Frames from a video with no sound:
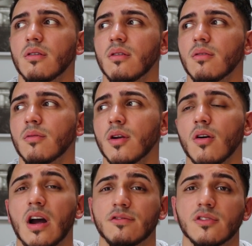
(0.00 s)
we all
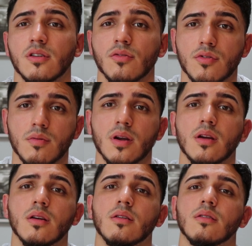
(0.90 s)
have to go through it,
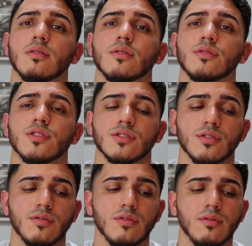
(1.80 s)
just so
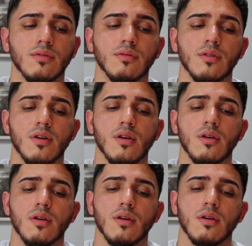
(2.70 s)
you
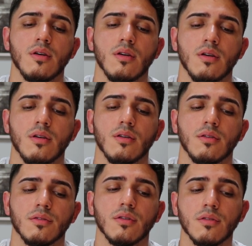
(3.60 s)
so
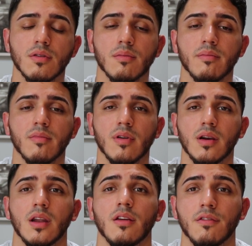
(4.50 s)
you can
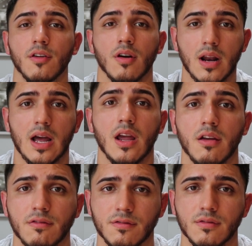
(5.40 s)
live your
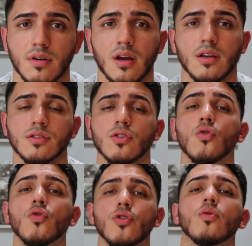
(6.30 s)
life as who
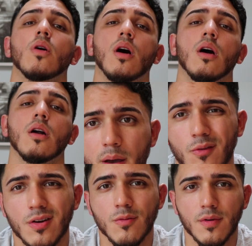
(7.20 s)
you are, and we
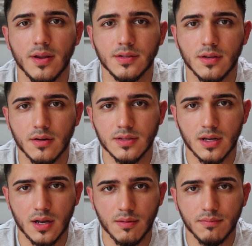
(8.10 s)
don't waste our
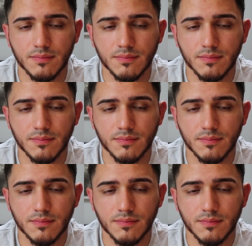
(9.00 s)
time